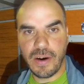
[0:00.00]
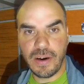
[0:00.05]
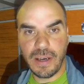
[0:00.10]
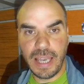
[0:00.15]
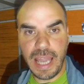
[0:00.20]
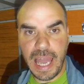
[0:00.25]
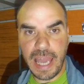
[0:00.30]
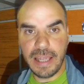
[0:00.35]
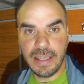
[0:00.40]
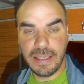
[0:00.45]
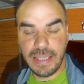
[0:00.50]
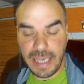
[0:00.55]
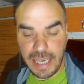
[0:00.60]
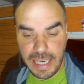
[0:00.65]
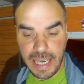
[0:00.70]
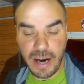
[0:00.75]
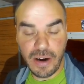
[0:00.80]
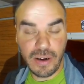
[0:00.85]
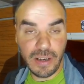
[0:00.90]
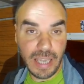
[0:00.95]

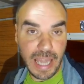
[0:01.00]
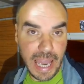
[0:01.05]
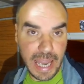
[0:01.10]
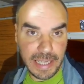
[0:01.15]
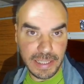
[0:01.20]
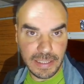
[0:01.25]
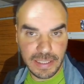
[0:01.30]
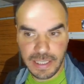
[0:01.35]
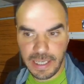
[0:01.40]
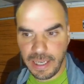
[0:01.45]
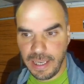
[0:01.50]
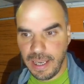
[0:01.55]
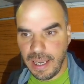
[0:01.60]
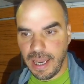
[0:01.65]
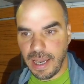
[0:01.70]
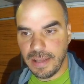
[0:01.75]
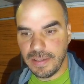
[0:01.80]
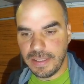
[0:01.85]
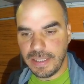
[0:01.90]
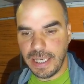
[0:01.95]
are light,
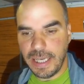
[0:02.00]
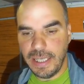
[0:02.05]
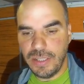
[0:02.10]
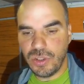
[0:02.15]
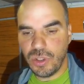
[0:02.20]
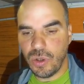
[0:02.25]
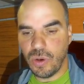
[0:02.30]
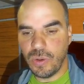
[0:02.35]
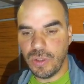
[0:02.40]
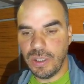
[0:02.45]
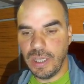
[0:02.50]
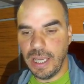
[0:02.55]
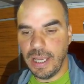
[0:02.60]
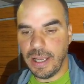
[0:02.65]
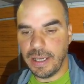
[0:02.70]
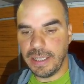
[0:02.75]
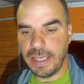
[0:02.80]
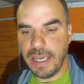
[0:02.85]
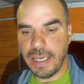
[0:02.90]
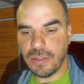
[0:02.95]
and they
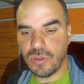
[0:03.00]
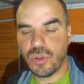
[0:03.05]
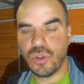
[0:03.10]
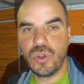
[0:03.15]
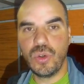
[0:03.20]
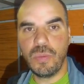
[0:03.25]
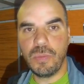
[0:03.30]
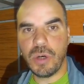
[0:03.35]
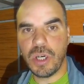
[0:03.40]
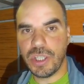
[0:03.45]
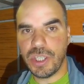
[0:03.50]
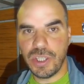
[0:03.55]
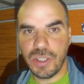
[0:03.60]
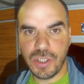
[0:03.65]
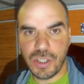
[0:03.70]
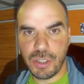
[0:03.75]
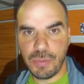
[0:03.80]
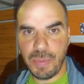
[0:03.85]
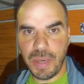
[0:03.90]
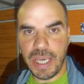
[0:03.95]
don't get too
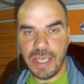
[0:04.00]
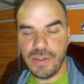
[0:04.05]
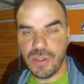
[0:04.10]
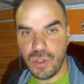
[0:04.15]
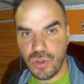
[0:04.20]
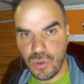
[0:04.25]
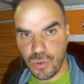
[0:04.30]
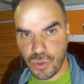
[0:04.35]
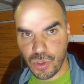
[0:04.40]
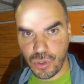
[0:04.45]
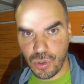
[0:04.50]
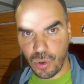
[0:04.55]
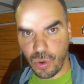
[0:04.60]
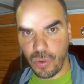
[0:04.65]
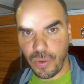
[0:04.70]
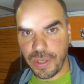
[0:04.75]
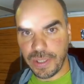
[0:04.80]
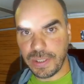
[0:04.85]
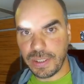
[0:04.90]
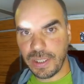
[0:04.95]
much space to
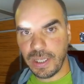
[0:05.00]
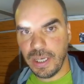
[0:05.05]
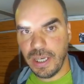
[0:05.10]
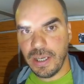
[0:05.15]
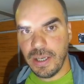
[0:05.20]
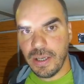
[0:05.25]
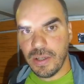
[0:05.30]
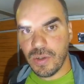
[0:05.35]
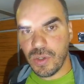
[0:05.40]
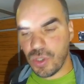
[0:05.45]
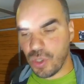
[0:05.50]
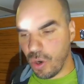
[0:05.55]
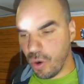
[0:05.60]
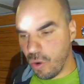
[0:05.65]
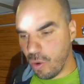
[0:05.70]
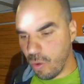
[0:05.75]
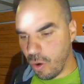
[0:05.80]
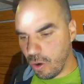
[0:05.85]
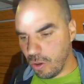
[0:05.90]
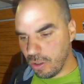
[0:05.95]
store it.
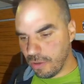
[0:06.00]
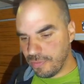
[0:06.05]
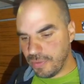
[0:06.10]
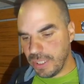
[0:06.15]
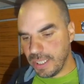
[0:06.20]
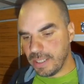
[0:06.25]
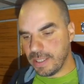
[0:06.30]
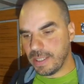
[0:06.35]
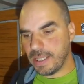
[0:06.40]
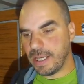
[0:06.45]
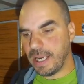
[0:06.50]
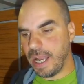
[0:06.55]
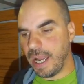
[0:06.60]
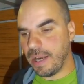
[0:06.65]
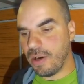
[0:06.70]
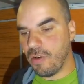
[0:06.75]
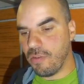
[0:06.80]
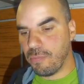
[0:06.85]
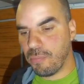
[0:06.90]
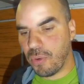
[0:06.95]
So all of this
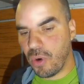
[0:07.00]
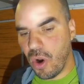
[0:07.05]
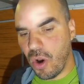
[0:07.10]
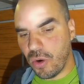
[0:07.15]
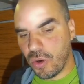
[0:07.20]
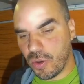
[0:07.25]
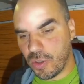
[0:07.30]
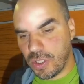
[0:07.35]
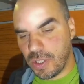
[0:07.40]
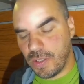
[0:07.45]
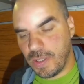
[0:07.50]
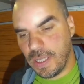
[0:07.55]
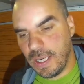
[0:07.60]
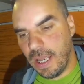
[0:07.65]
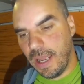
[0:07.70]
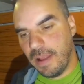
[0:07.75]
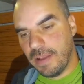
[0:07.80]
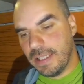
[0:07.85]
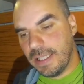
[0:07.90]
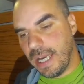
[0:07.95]
kind of products
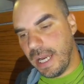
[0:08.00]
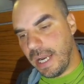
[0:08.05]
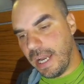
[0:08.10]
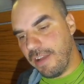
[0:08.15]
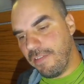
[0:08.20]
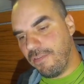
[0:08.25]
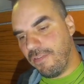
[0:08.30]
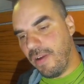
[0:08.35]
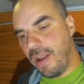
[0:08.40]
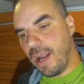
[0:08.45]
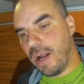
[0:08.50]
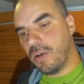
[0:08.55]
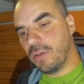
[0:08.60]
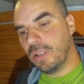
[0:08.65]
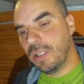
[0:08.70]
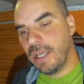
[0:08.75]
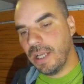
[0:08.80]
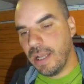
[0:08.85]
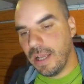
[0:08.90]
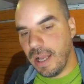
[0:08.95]
that I
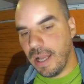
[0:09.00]
found